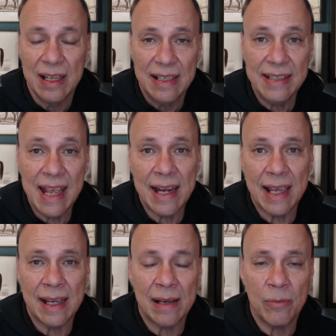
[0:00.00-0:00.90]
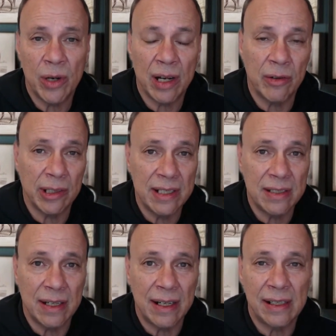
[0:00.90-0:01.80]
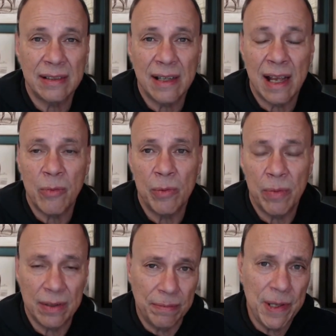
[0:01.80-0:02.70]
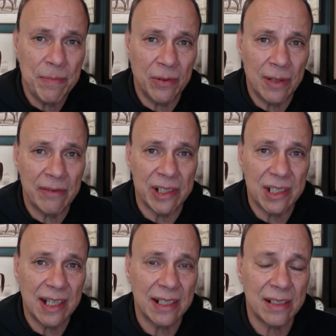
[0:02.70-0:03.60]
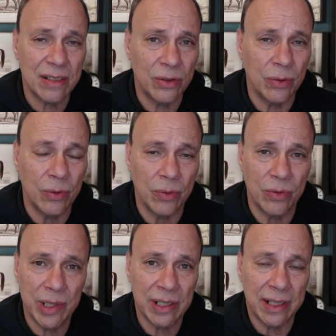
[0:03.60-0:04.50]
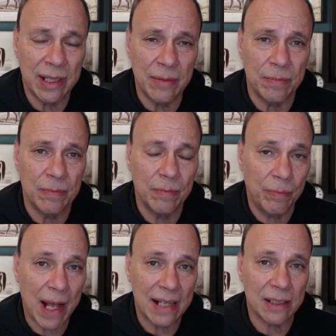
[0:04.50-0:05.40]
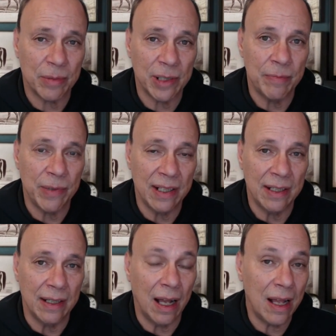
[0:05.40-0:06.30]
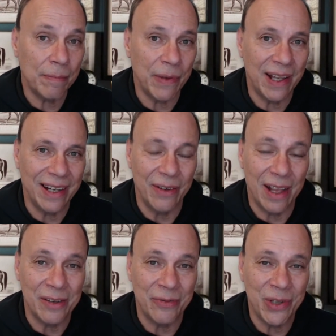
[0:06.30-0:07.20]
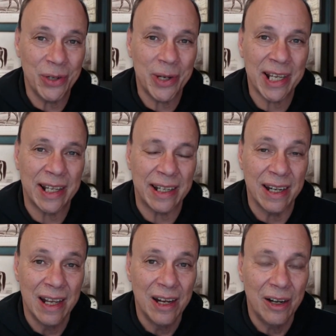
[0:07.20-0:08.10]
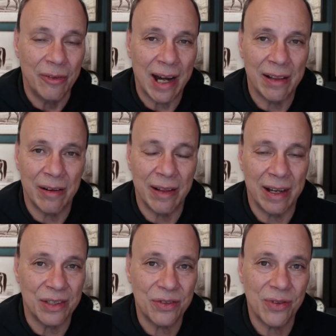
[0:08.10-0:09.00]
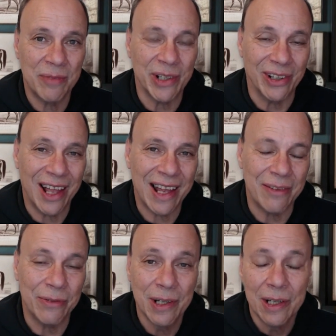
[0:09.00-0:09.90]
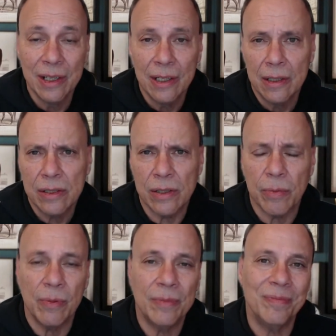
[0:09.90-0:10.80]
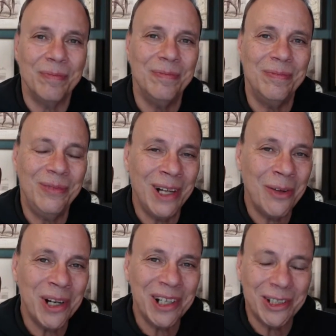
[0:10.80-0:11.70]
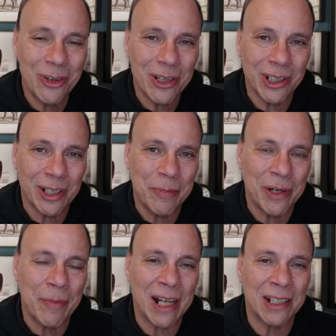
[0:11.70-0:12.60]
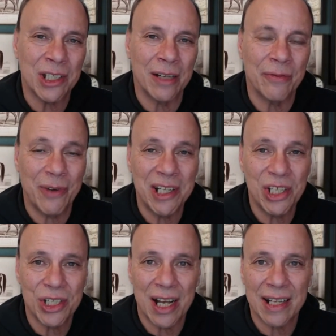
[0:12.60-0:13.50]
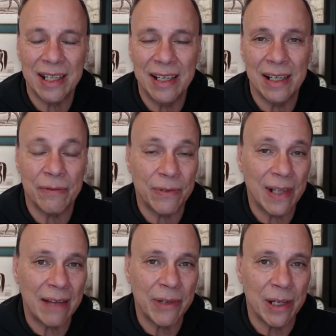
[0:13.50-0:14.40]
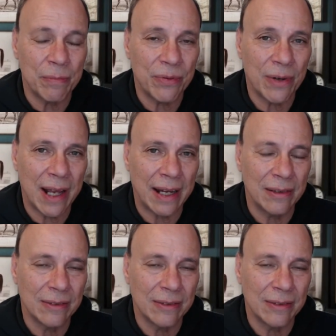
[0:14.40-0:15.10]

10 a.m. when I release it, at a time when people will have a chance to really possibly be up and viewing it rather than stream it live. So I want to talk a little bit about French jockey Flavien Prat.